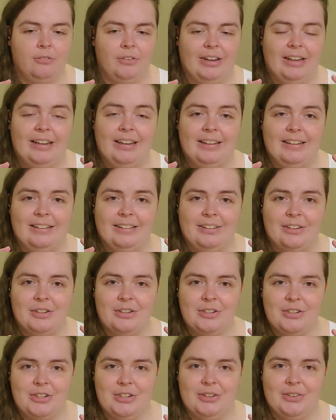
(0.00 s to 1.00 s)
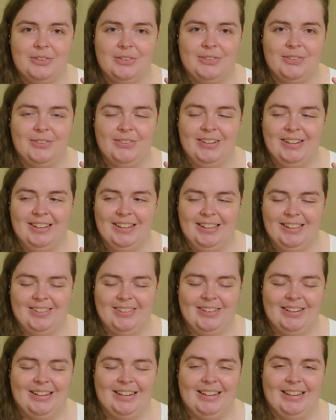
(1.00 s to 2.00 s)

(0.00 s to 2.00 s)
Ring, 2, 3,